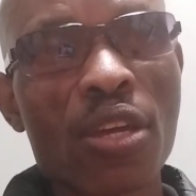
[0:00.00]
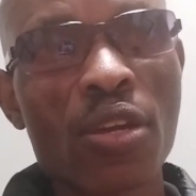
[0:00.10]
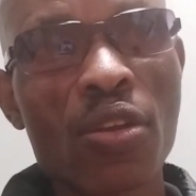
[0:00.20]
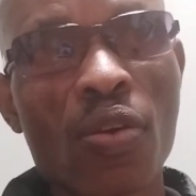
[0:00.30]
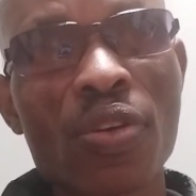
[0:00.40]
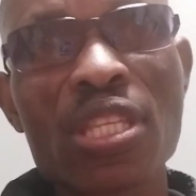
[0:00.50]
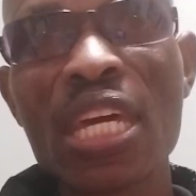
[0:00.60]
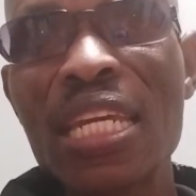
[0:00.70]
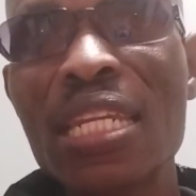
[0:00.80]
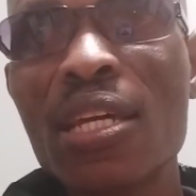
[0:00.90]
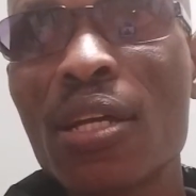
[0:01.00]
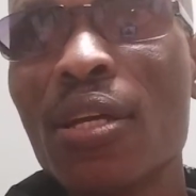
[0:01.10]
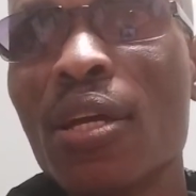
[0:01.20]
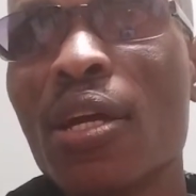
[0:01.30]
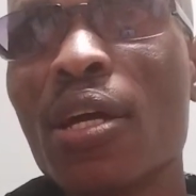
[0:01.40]

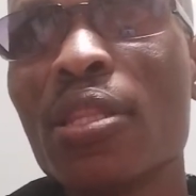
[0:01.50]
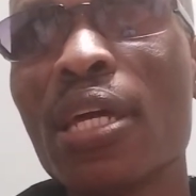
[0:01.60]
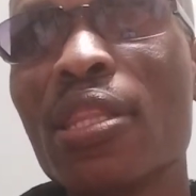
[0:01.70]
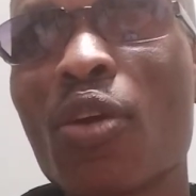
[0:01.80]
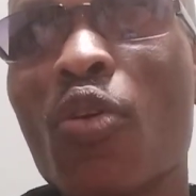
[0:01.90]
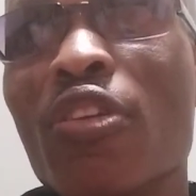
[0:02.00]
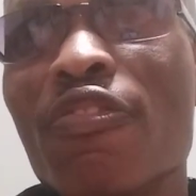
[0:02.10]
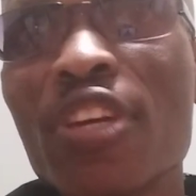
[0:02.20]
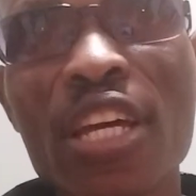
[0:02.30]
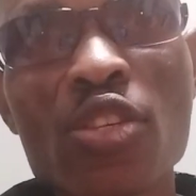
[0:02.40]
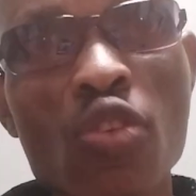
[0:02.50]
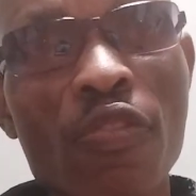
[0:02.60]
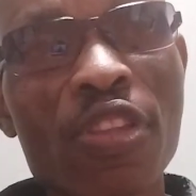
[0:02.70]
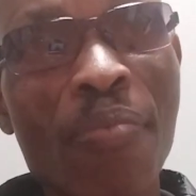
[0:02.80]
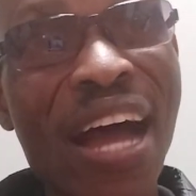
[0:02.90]
gaining the confidence
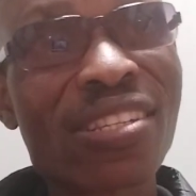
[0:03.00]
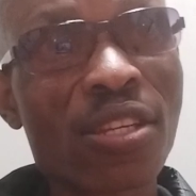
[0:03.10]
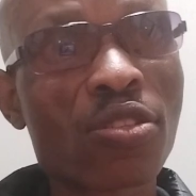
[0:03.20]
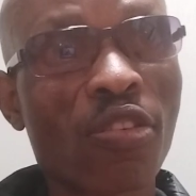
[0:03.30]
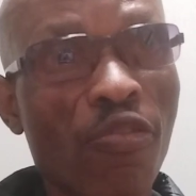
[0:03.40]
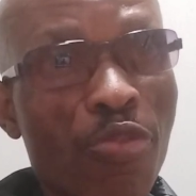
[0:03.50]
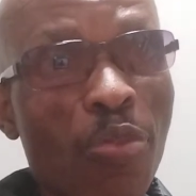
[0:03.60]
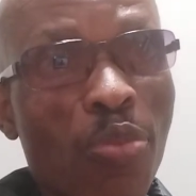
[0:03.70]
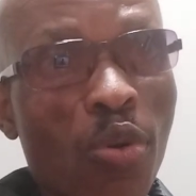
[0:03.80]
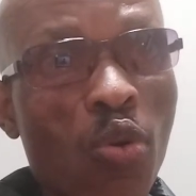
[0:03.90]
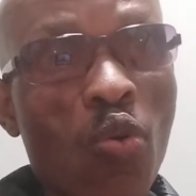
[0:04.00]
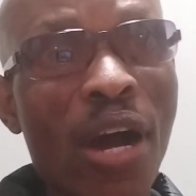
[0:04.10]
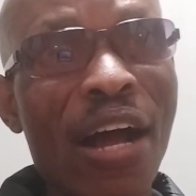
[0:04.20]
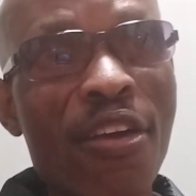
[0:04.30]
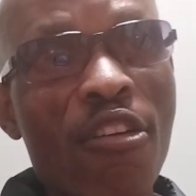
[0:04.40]
of the masses of people who
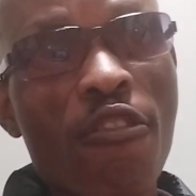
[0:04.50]
are